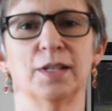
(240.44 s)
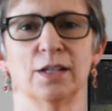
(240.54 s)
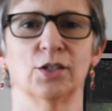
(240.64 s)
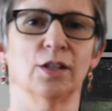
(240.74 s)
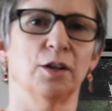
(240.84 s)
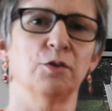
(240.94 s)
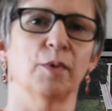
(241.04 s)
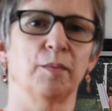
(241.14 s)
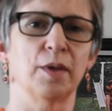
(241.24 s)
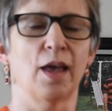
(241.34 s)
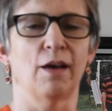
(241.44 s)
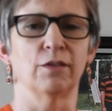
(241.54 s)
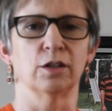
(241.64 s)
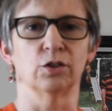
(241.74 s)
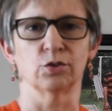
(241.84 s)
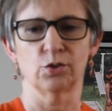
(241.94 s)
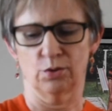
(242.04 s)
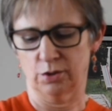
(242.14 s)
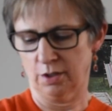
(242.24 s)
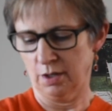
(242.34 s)
tension that you might be having in your
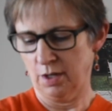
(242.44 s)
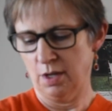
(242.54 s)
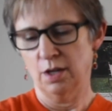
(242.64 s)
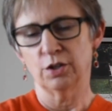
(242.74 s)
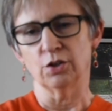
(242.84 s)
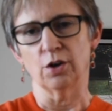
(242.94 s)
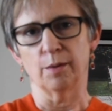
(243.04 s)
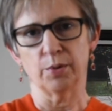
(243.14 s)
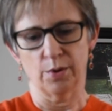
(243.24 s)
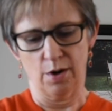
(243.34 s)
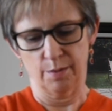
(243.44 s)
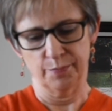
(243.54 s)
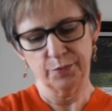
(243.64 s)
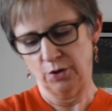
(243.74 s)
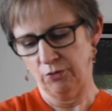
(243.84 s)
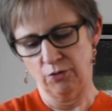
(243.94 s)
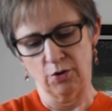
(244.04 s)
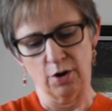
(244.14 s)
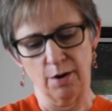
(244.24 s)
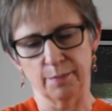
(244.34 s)
shoulder, your upper arm, your
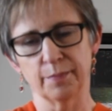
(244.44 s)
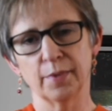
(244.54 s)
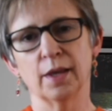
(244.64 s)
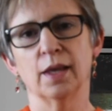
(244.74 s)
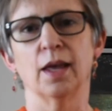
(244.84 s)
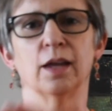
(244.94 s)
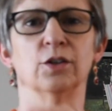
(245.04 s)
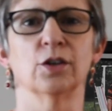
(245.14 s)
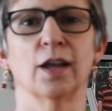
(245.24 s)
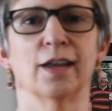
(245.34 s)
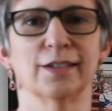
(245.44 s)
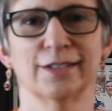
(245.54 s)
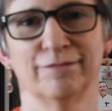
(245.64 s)
forearm, and your hand.